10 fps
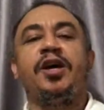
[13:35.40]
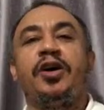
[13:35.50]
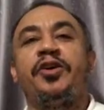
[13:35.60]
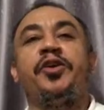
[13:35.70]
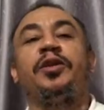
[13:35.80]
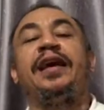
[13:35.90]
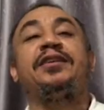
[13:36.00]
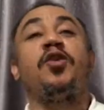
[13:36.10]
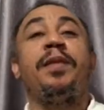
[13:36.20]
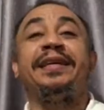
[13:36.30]
You know, there's so
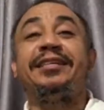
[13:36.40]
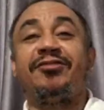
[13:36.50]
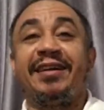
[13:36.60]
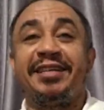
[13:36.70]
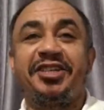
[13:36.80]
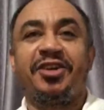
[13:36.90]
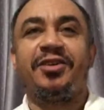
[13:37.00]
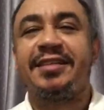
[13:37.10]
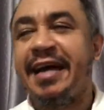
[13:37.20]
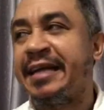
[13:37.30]
many traditions
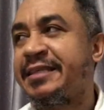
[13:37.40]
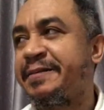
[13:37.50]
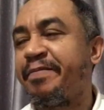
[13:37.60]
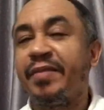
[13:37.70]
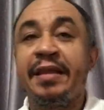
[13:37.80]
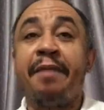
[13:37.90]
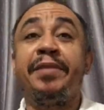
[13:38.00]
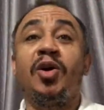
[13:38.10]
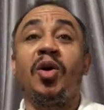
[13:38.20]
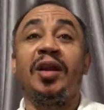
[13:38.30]
that, let me
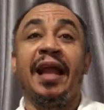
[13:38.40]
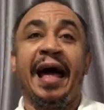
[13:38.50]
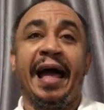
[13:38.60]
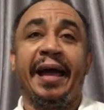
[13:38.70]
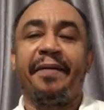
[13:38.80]
not lie.